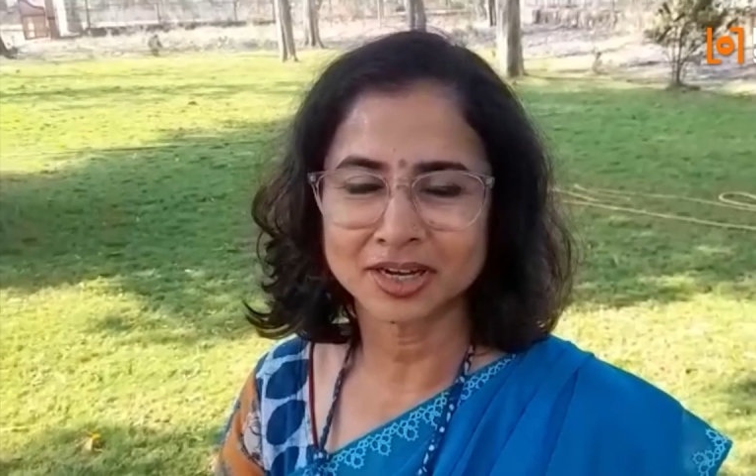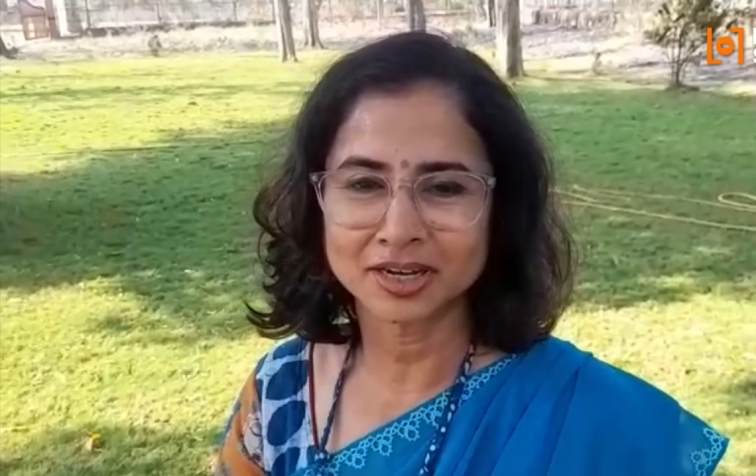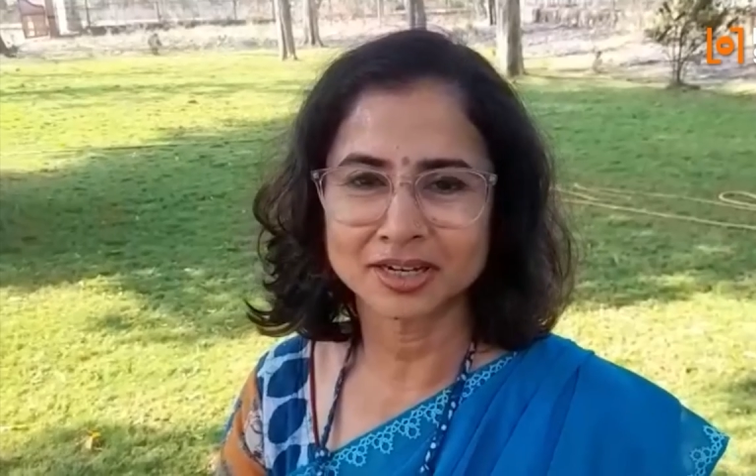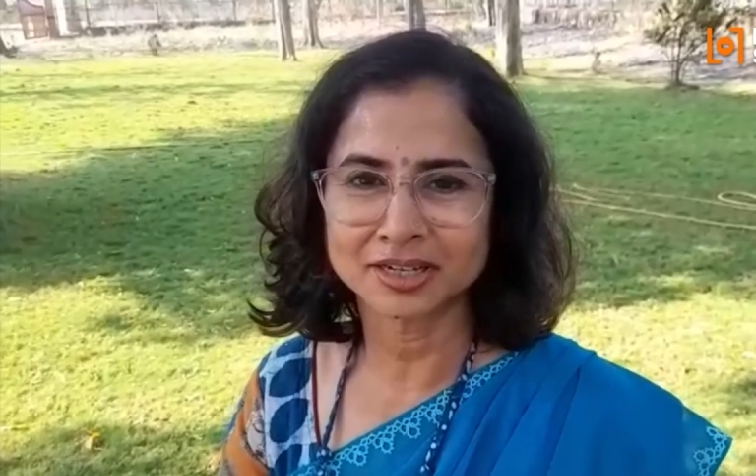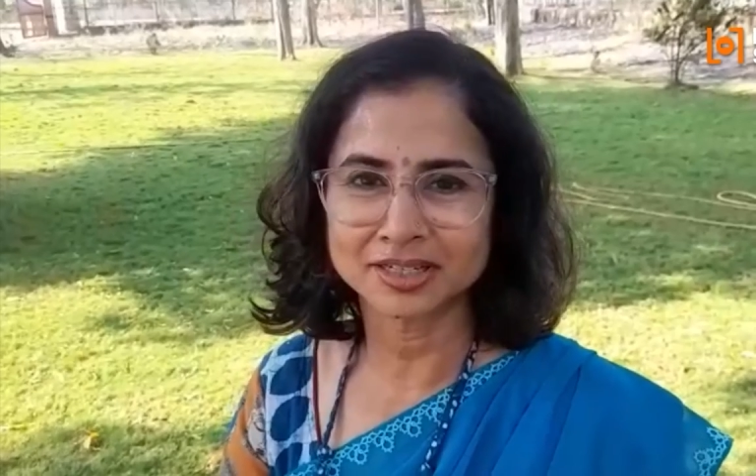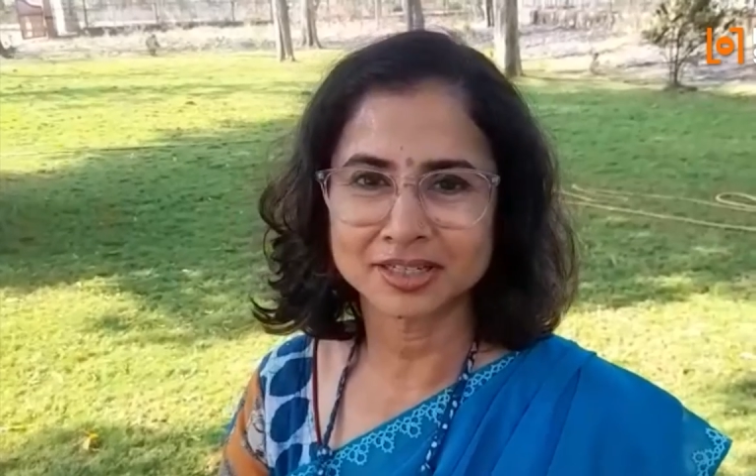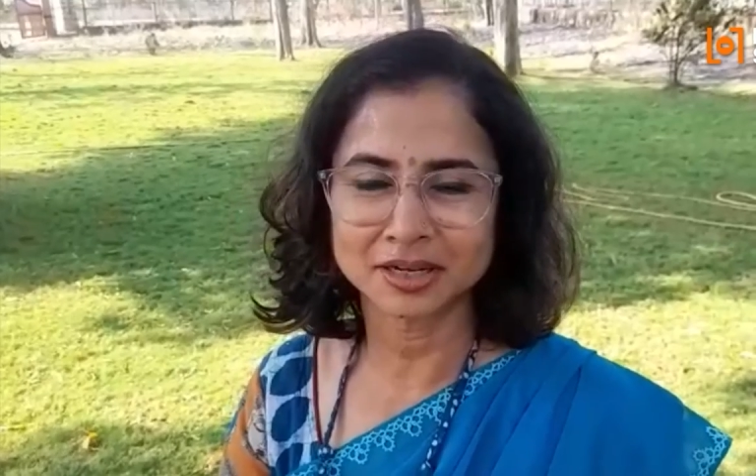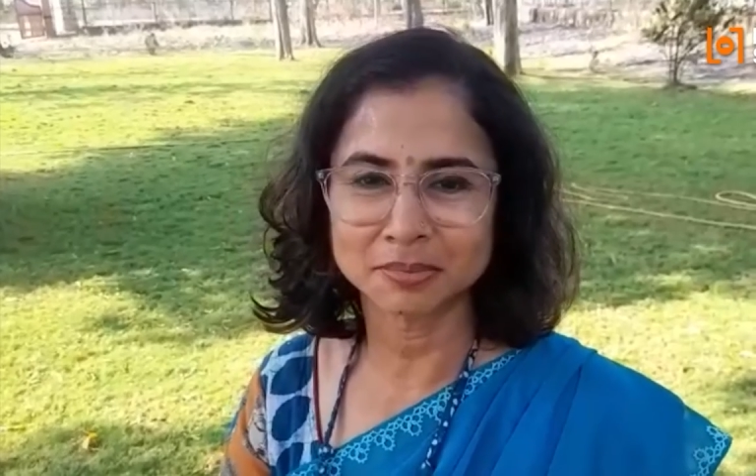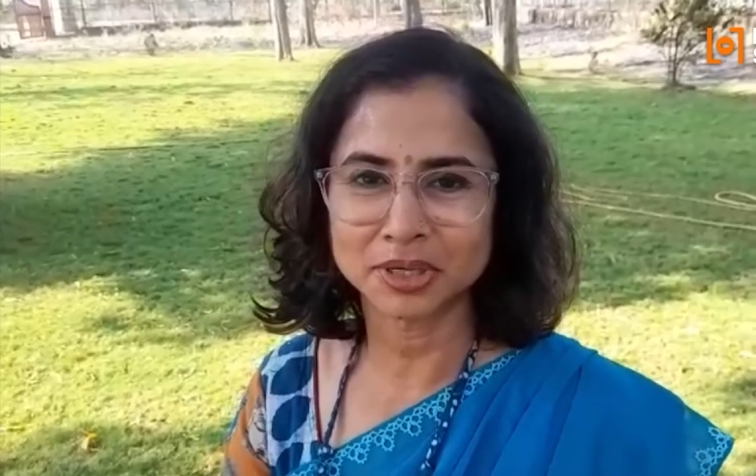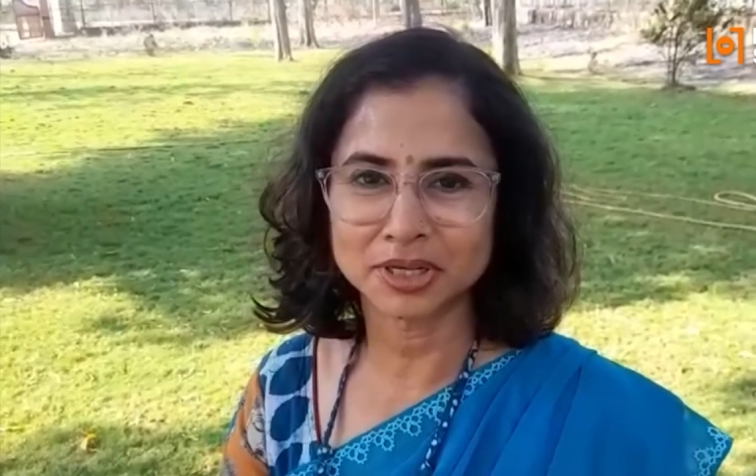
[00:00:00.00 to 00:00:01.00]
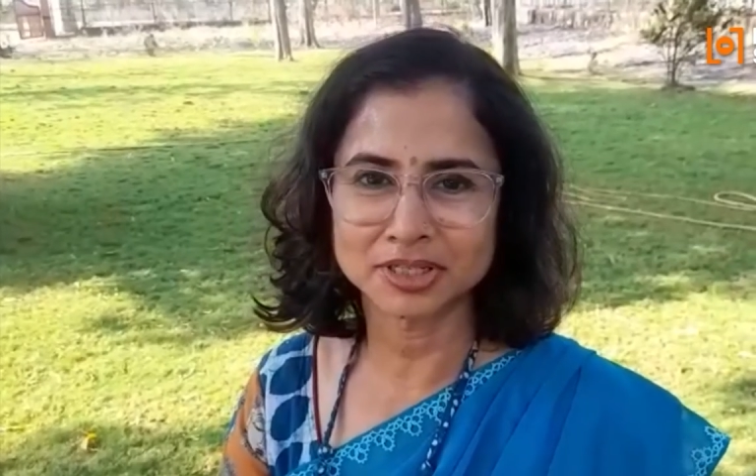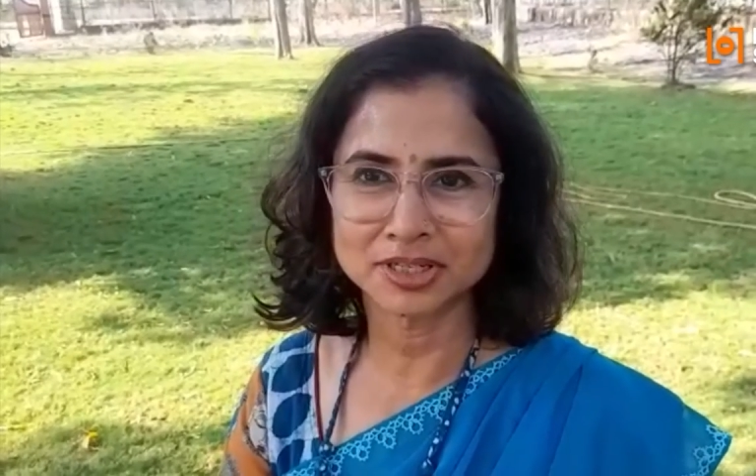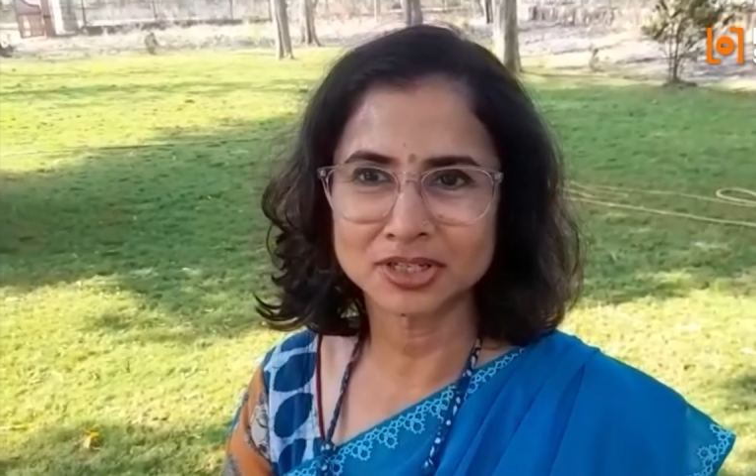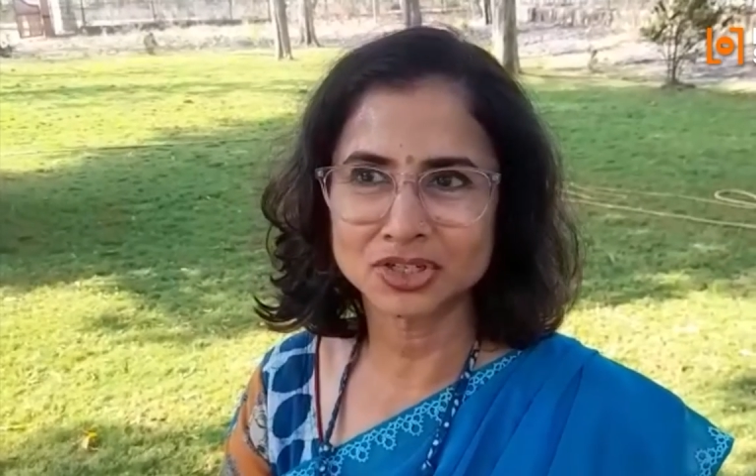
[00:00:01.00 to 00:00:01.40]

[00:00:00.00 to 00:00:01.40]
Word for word: and it's an amazing